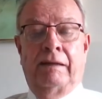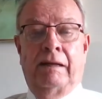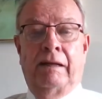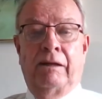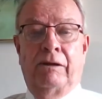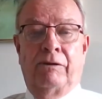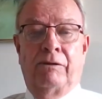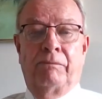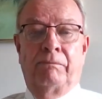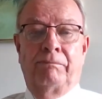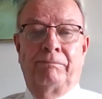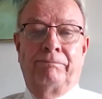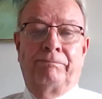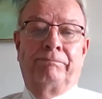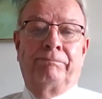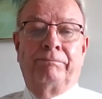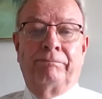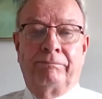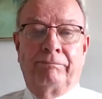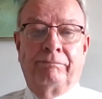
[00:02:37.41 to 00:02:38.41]
Hello,
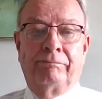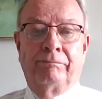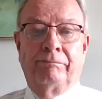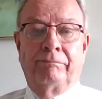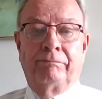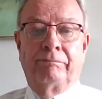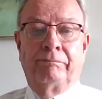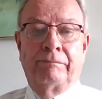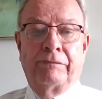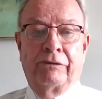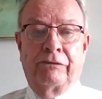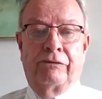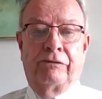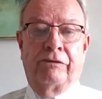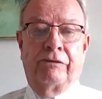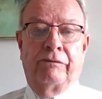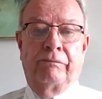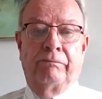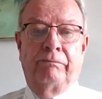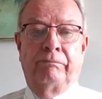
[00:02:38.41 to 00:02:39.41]

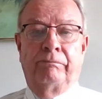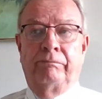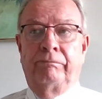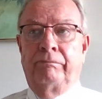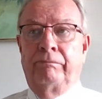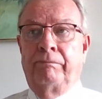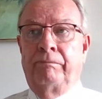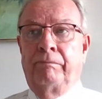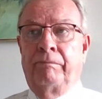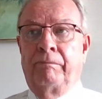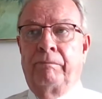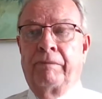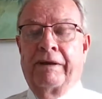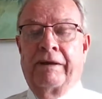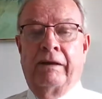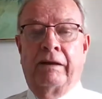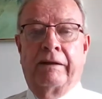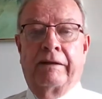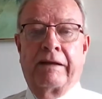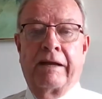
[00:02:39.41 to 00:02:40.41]
Mr.
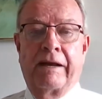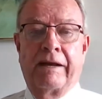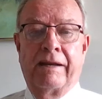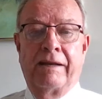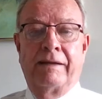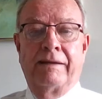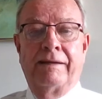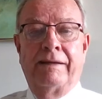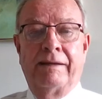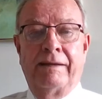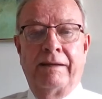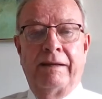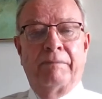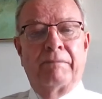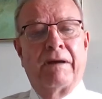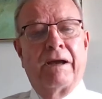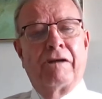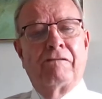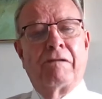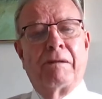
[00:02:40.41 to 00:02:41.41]
McGillicuddy.
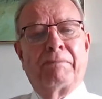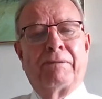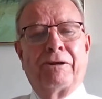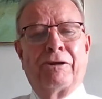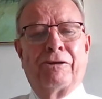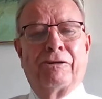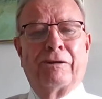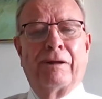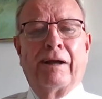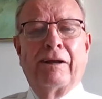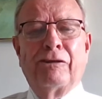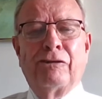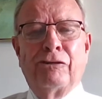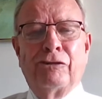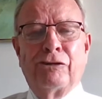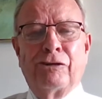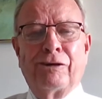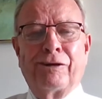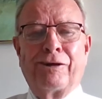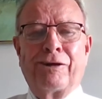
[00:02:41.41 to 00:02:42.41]
Am I interrupting your
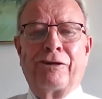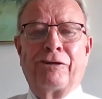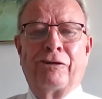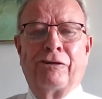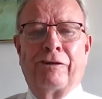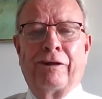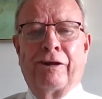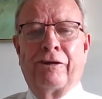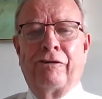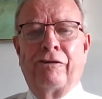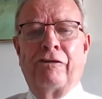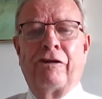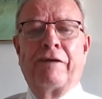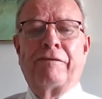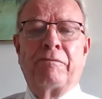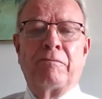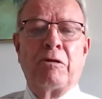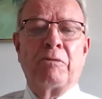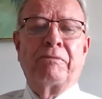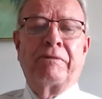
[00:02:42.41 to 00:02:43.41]
lunch, your dinner? Do you
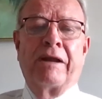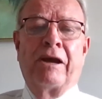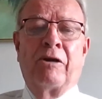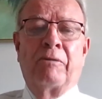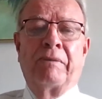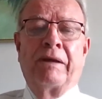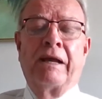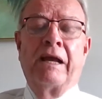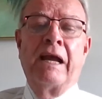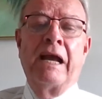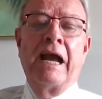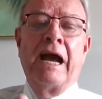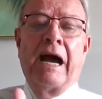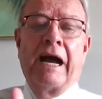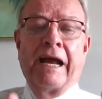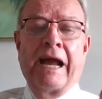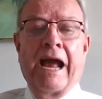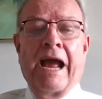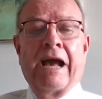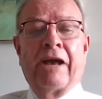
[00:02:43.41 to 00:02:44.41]
have a moment to help me?
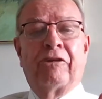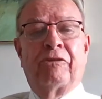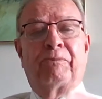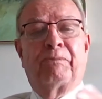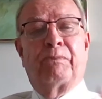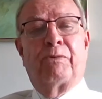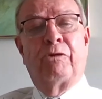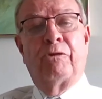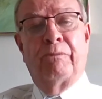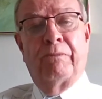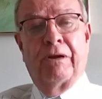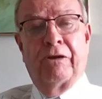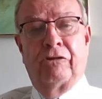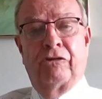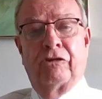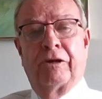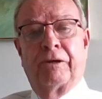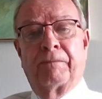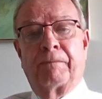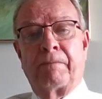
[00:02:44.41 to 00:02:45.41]
I ask
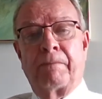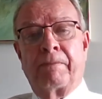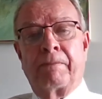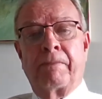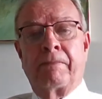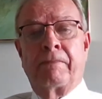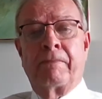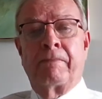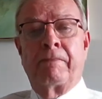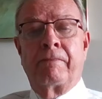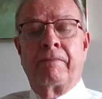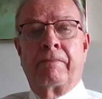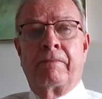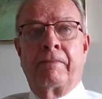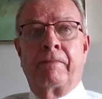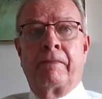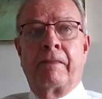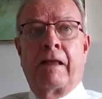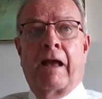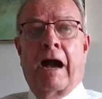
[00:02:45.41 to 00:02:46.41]
permission.
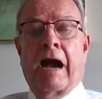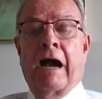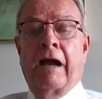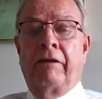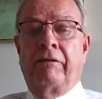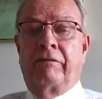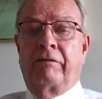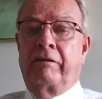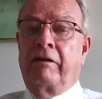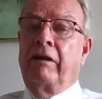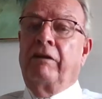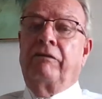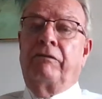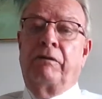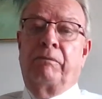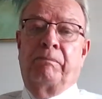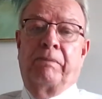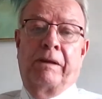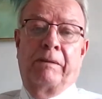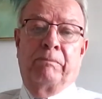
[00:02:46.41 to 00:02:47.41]
I
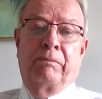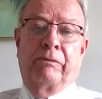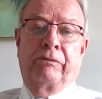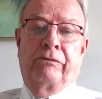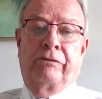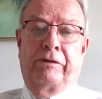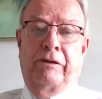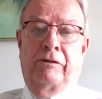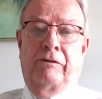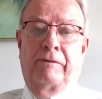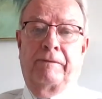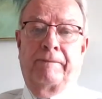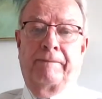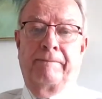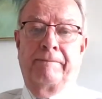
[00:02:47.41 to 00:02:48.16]
solicit people still.